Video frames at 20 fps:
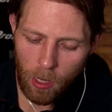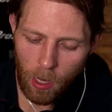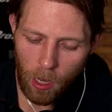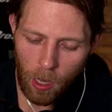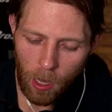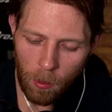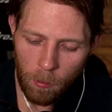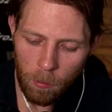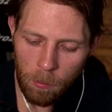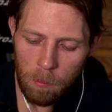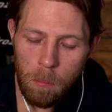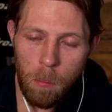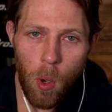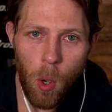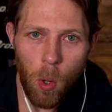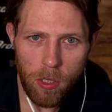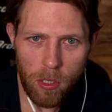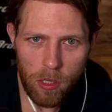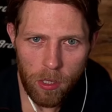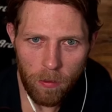Yes.
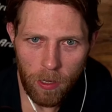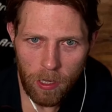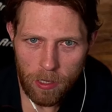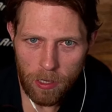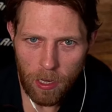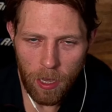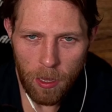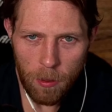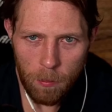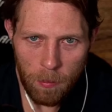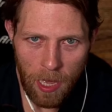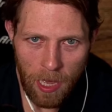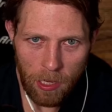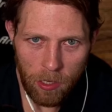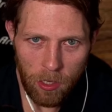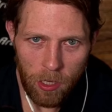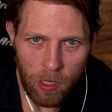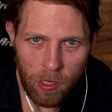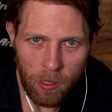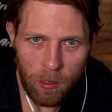Most of us,
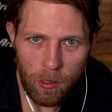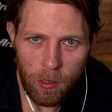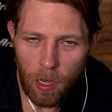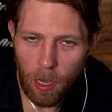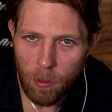imagine,